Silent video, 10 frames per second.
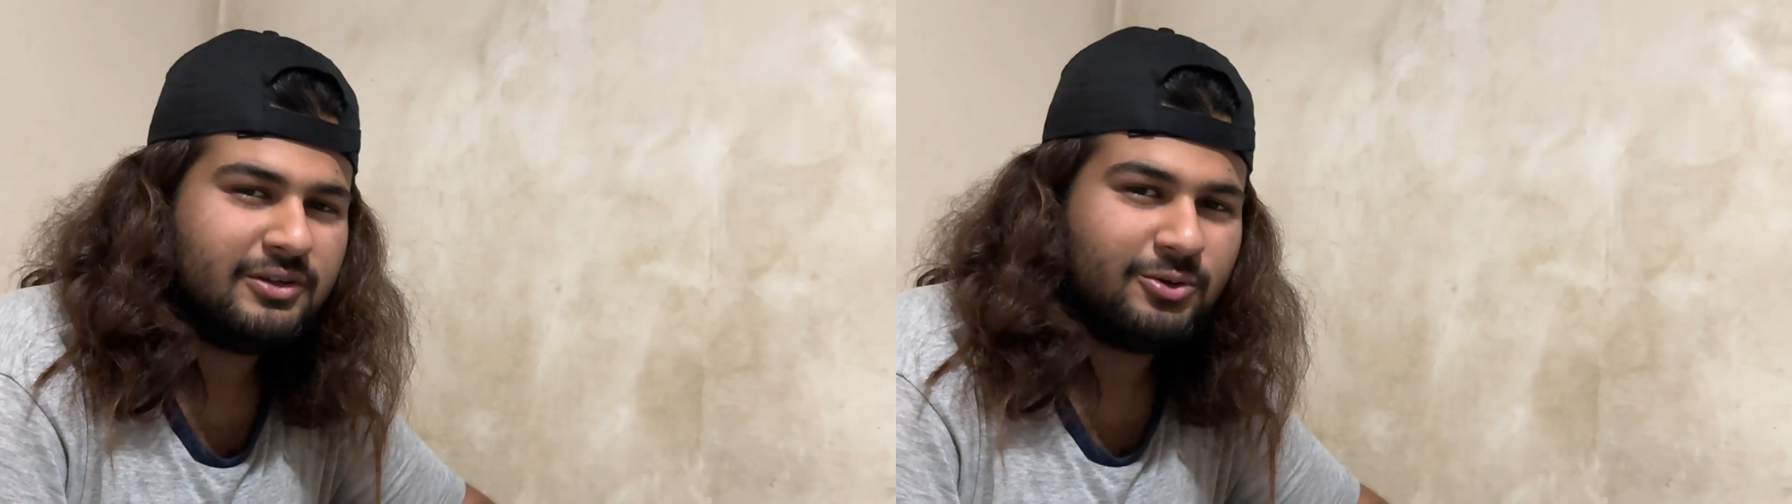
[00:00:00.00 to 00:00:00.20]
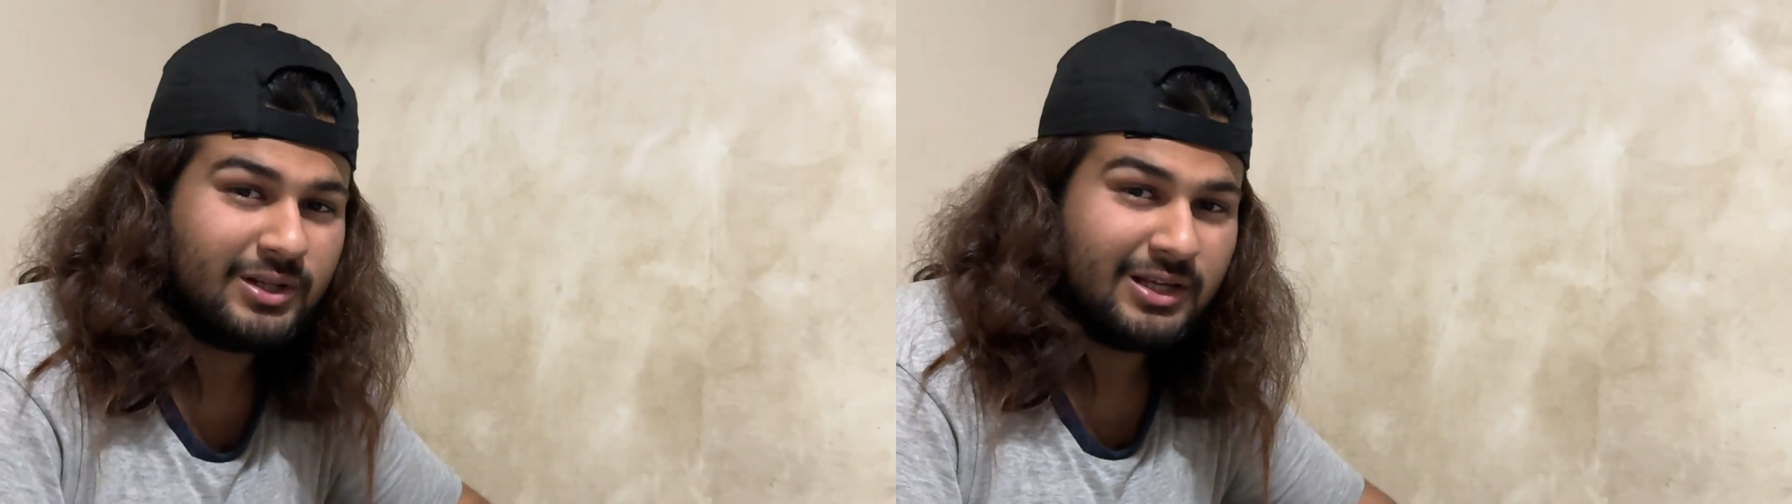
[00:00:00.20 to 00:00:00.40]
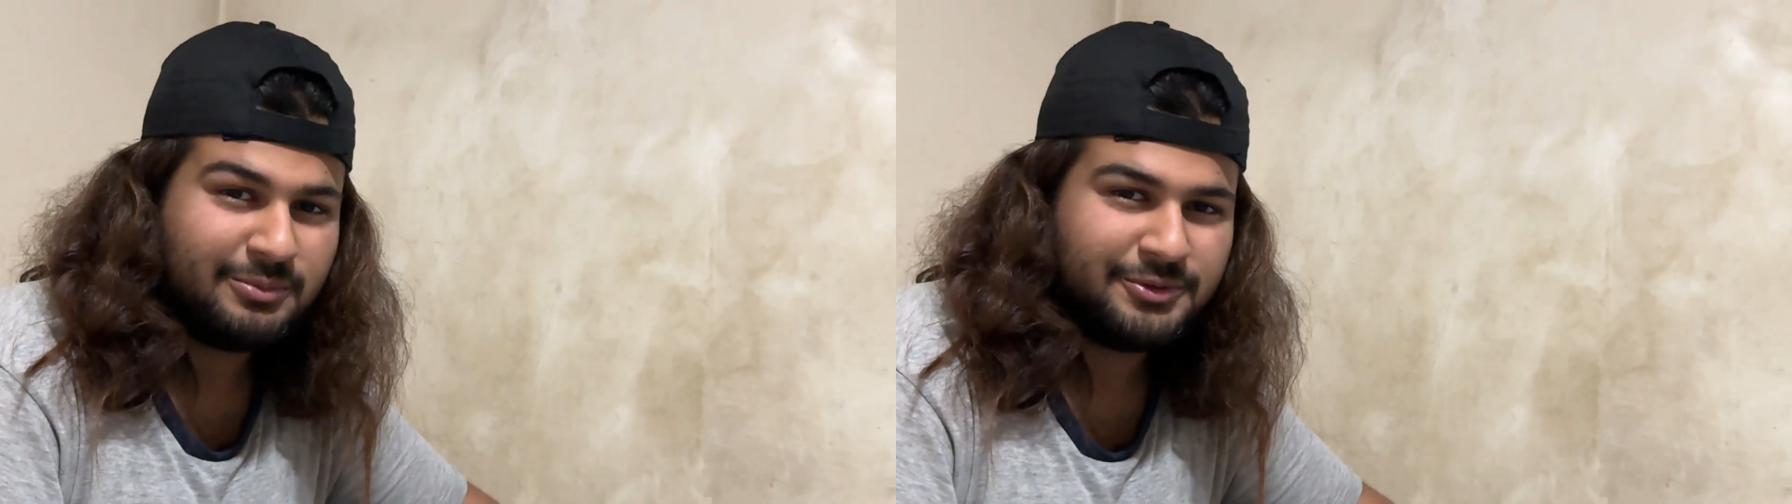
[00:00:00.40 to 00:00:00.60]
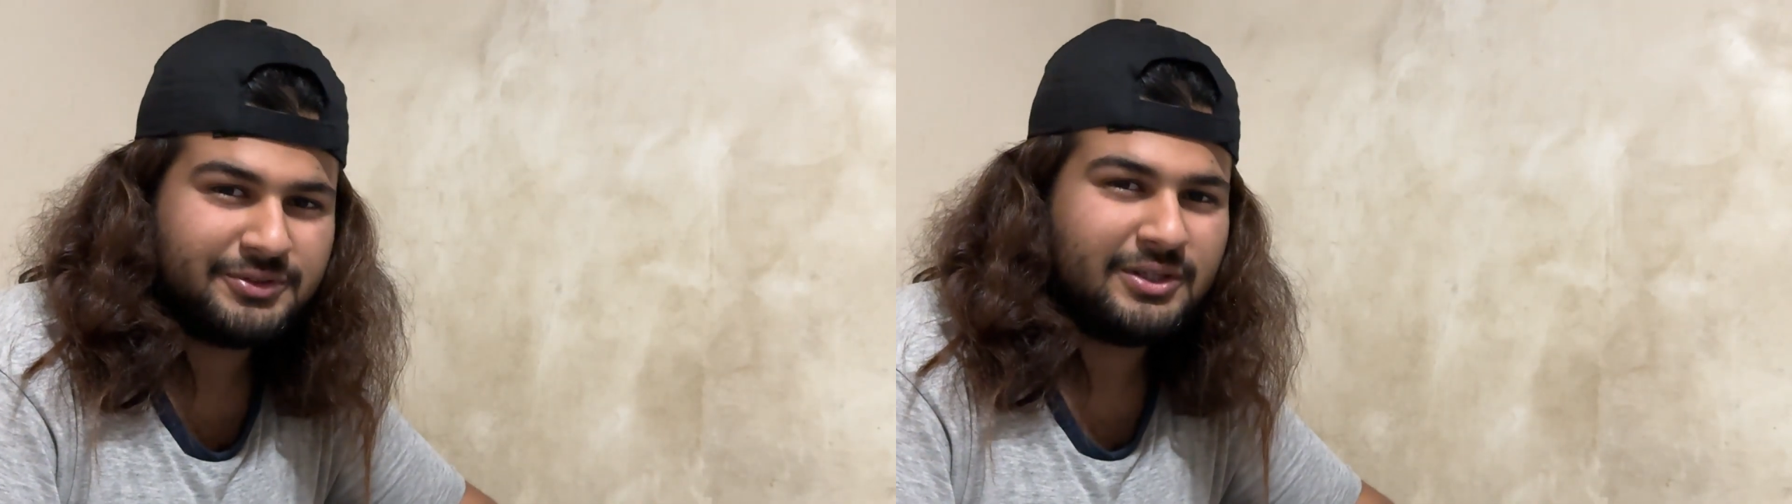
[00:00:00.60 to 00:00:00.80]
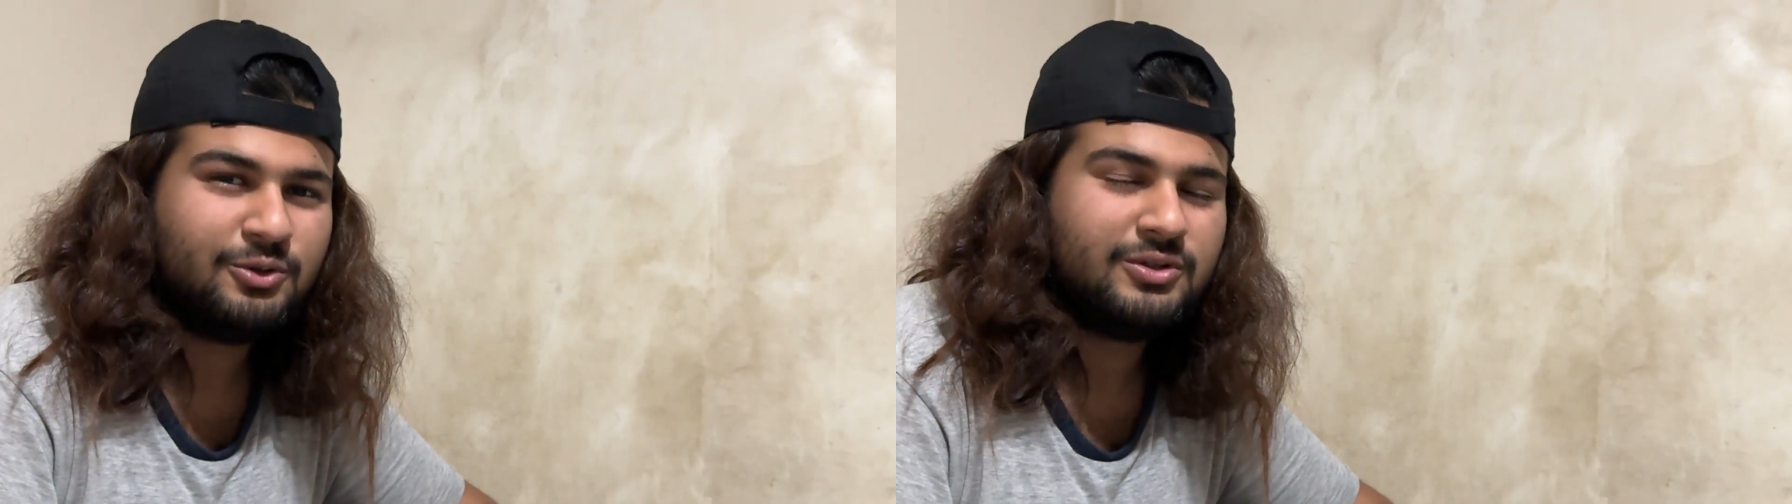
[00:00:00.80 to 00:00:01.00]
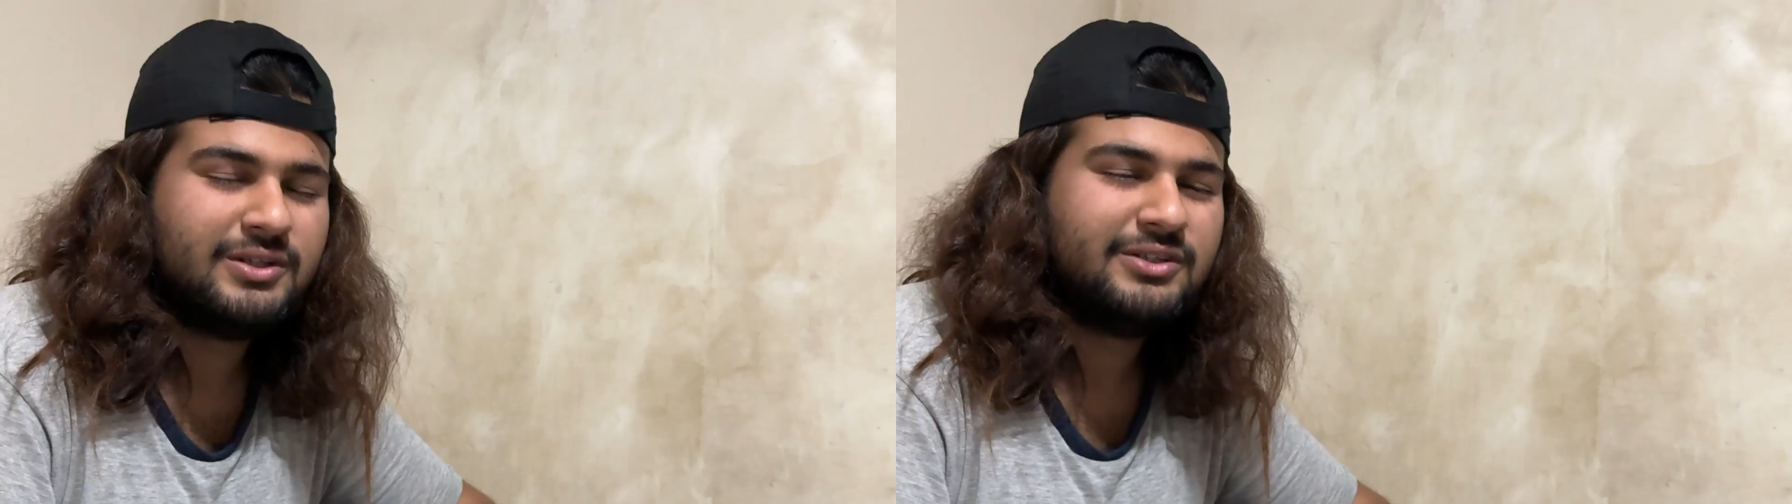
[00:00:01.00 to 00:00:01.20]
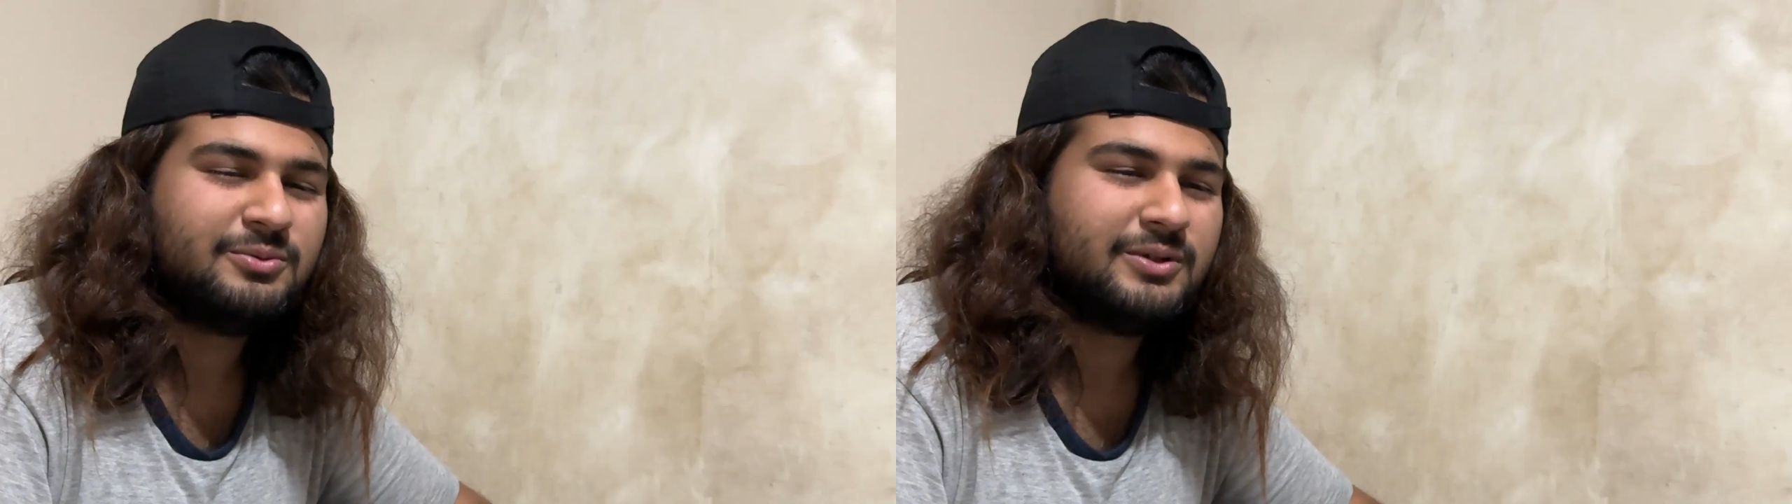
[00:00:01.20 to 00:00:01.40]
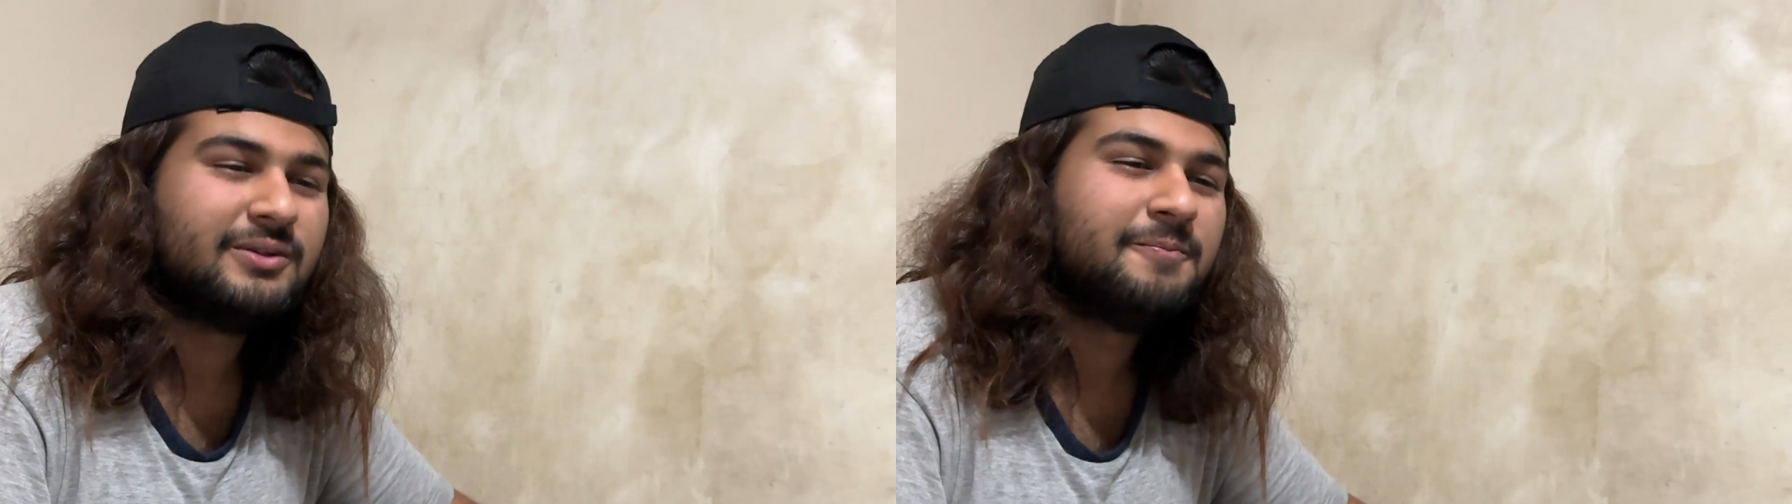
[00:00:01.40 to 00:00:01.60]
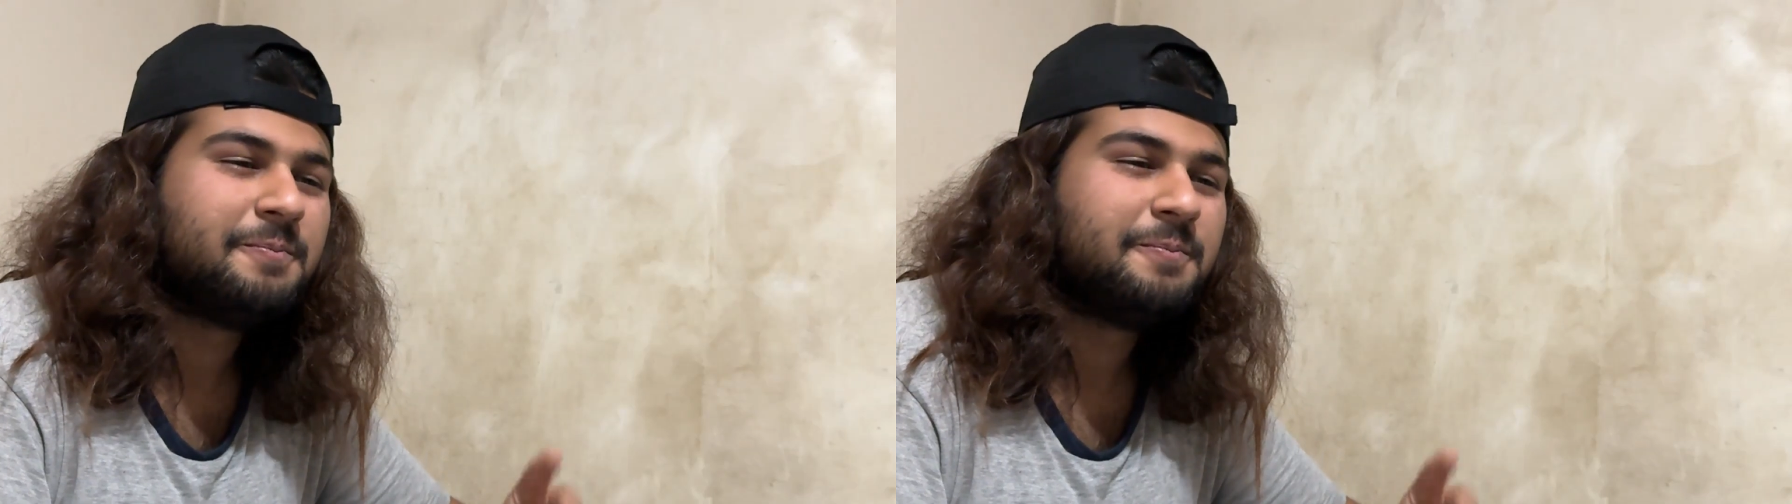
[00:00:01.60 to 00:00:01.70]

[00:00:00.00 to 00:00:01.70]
your labels that you release with,